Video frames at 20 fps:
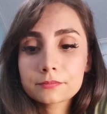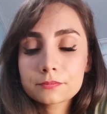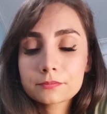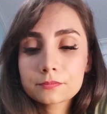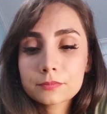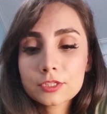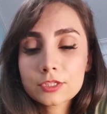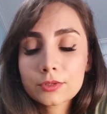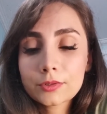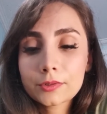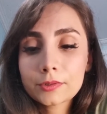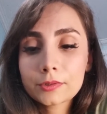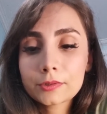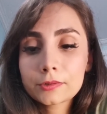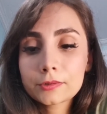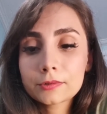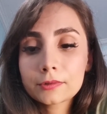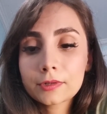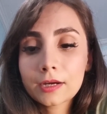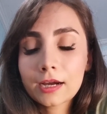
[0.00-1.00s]

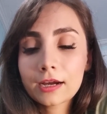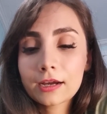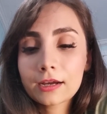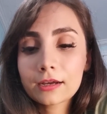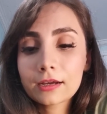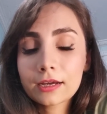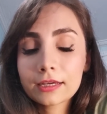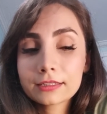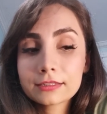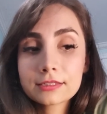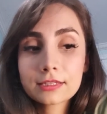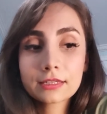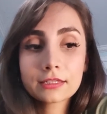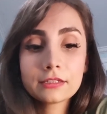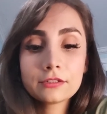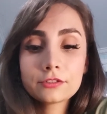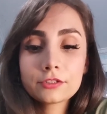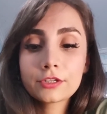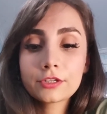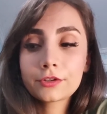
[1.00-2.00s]
So I decided
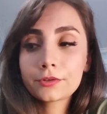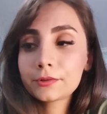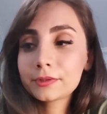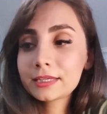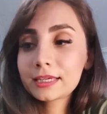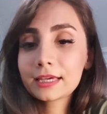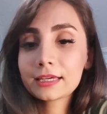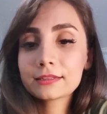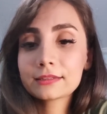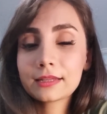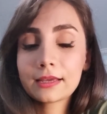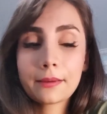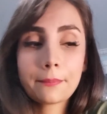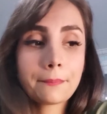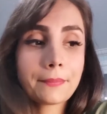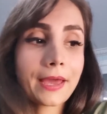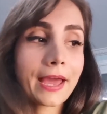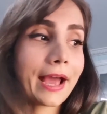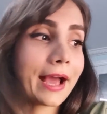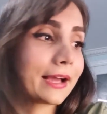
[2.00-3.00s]
to go get a
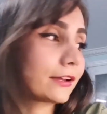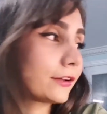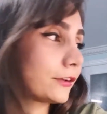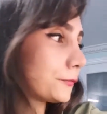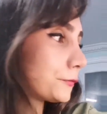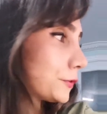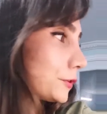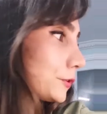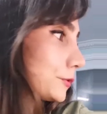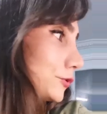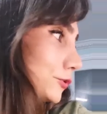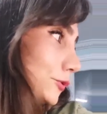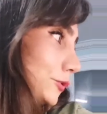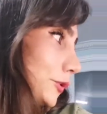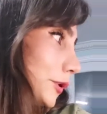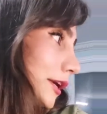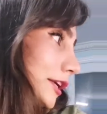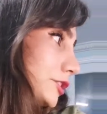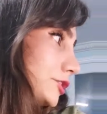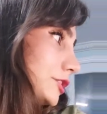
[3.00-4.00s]
pack of those
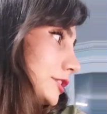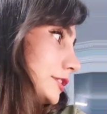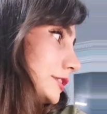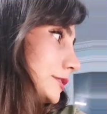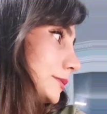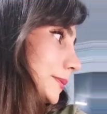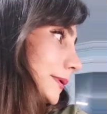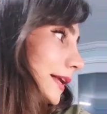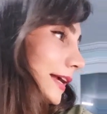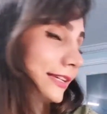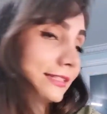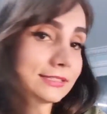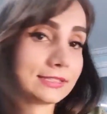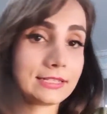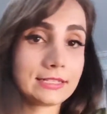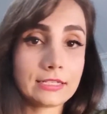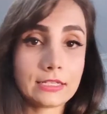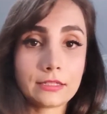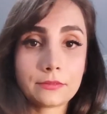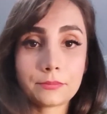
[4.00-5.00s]
questions, but I
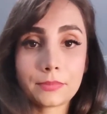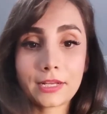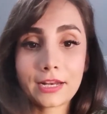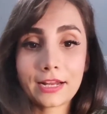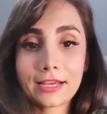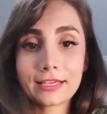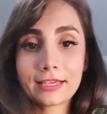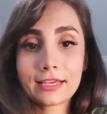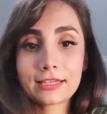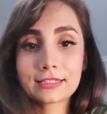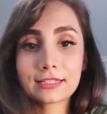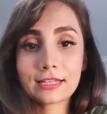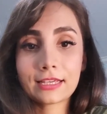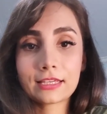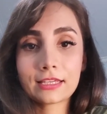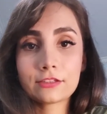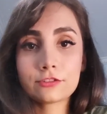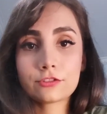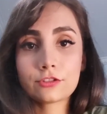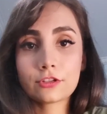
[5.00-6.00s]
didn't. But I guess I
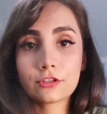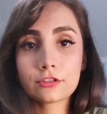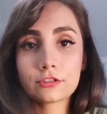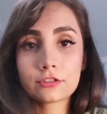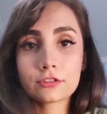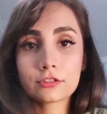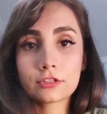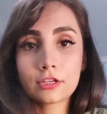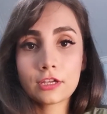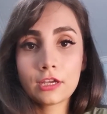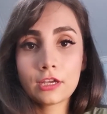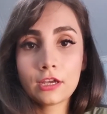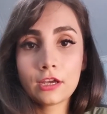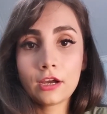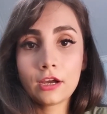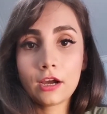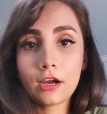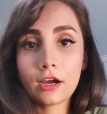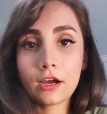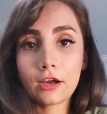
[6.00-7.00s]
can just
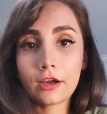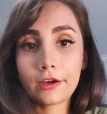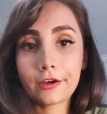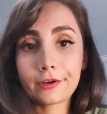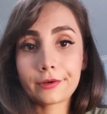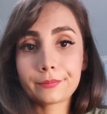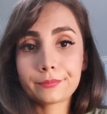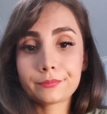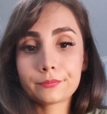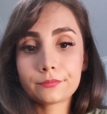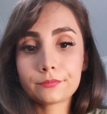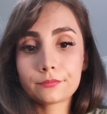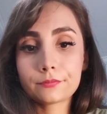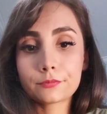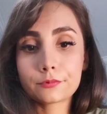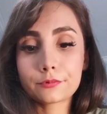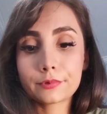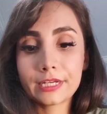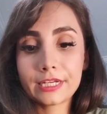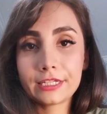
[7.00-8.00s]

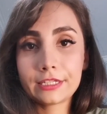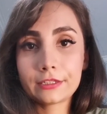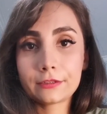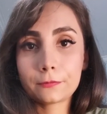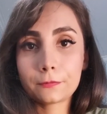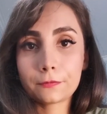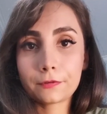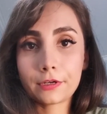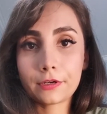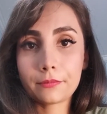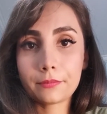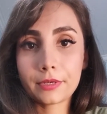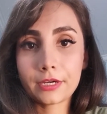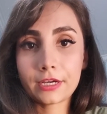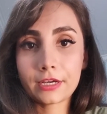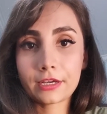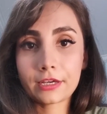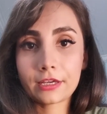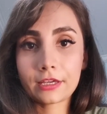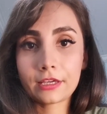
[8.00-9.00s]
read it from
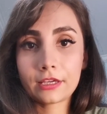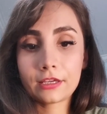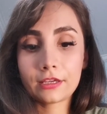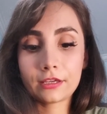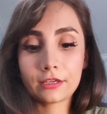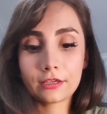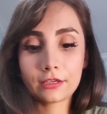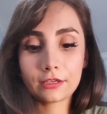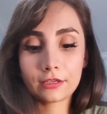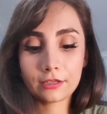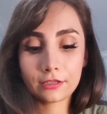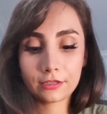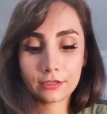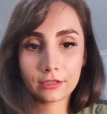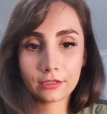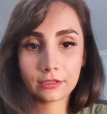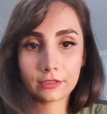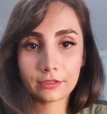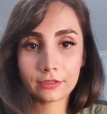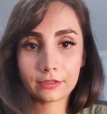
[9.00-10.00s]
my
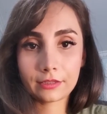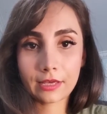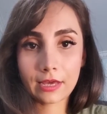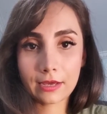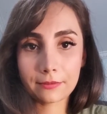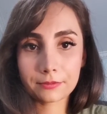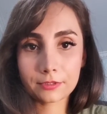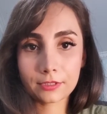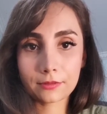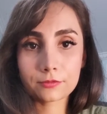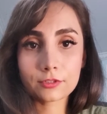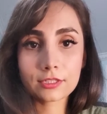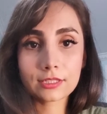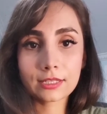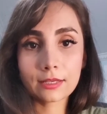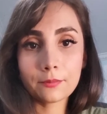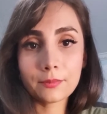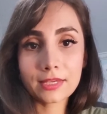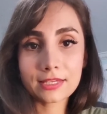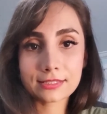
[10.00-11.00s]
laptop. Just
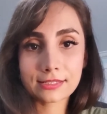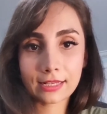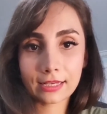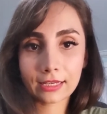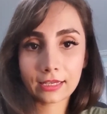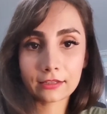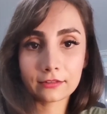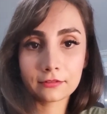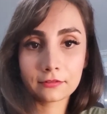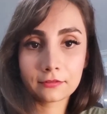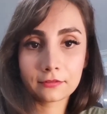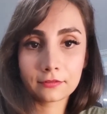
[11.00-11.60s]
give me a second.